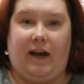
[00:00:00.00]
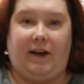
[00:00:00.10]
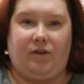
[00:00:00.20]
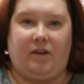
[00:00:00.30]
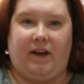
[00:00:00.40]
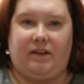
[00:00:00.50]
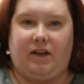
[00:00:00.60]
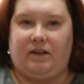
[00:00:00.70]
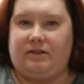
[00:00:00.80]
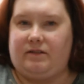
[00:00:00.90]
I do like
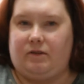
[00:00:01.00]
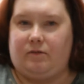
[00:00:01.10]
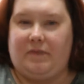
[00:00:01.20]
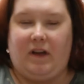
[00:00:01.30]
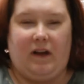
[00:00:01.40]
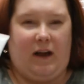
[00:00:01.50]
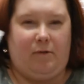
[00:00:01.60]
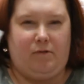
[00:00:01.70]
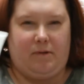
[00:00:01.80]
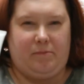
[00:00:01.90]
that, so I
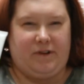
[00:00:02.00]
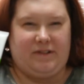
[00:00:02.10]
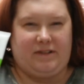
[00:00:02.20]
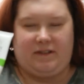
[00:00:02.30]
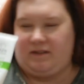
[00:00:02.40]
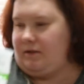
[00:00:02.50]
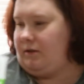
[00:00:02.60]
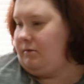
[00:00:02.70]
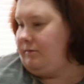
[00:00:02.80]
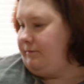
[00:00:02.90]
wouldn't repurchase this
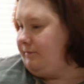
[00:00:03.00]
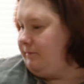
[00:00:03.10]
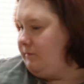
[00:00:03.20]
though.